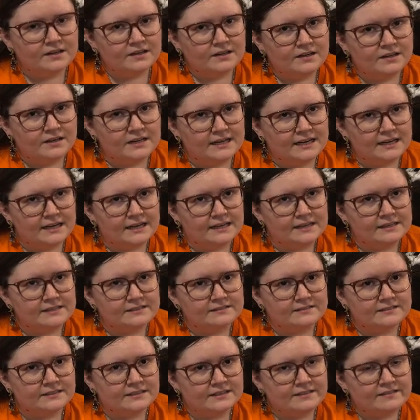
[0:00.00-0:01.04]

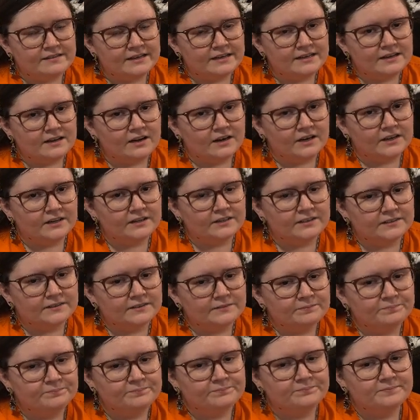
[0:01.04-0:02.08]
And they're
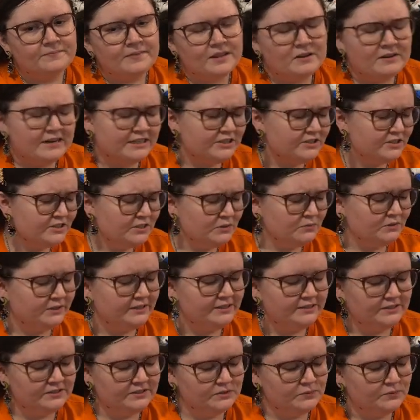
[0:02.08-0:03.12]
actually
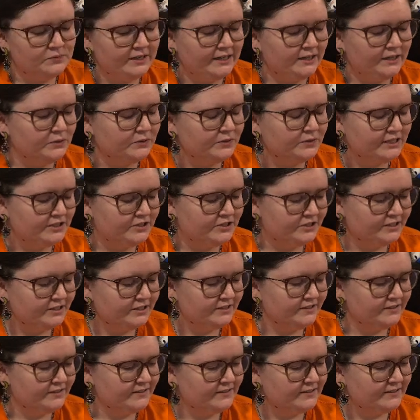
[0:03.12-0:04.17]
really sweet
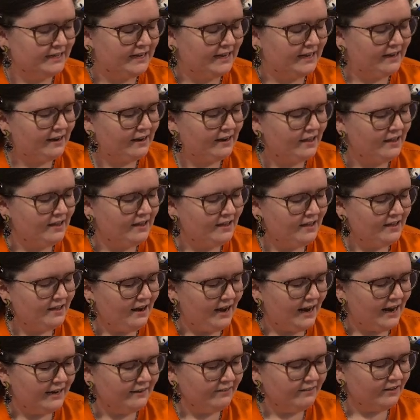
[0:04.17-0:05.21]
creatures, and
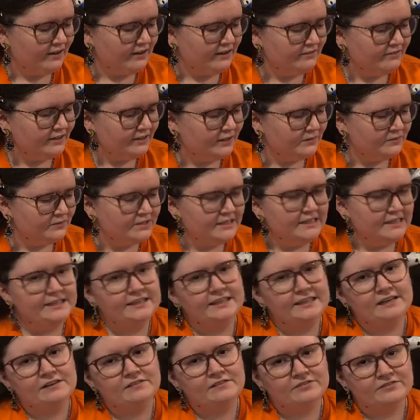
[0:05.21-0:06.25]
I love how T.
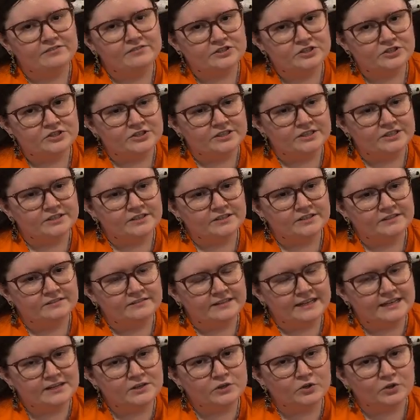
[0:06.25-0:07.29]
Kingfisher
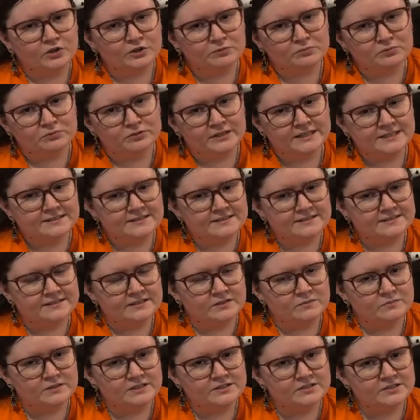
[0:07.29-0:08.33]
incorporates
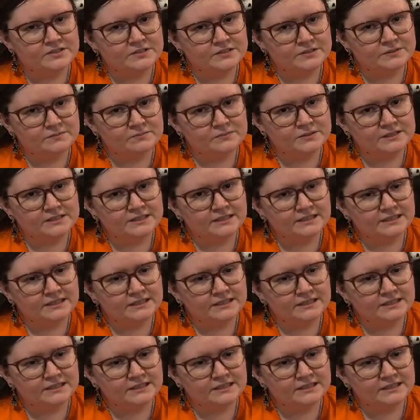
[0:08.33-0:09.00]
them into the book,